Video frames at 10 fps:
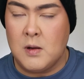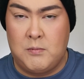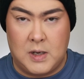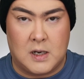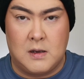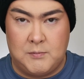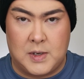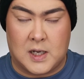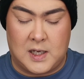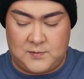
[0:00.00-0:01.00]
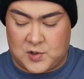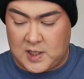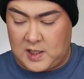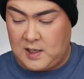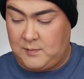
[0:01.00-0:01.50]
But I am
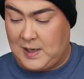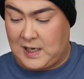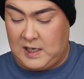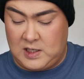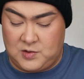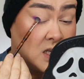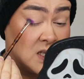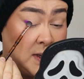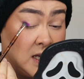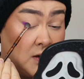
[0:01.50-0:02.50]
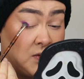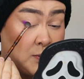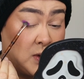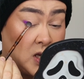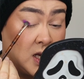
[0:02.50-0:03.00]
trying to get back into it. Speaking of
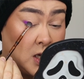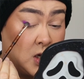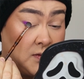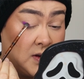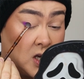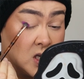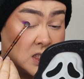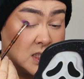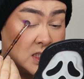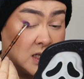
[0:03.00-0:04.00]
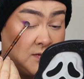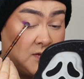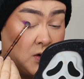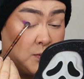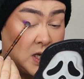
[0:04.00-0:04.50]
uploading new videos and stuff
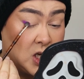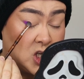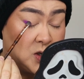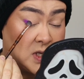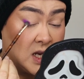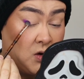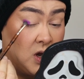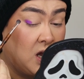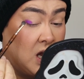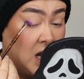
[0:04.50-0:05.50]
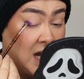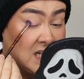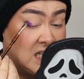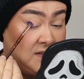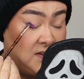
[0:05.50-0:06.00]
for my YouTube channel, I
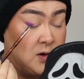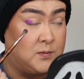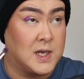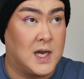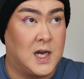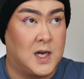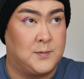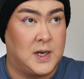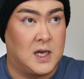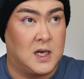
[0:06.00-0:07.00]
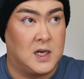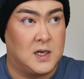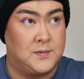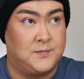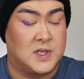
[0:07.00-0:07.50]
actually filmed
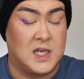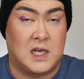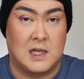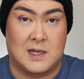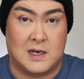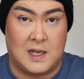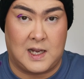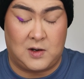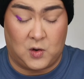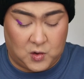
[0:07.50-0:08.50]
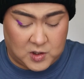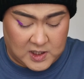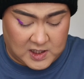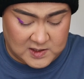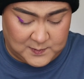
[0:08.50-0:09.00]
a declutter and
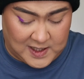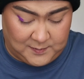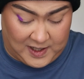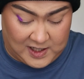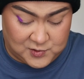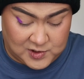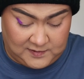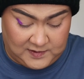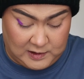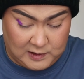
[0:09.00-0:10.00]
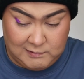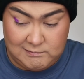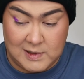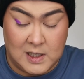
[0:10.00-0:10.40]
organize my pantry video.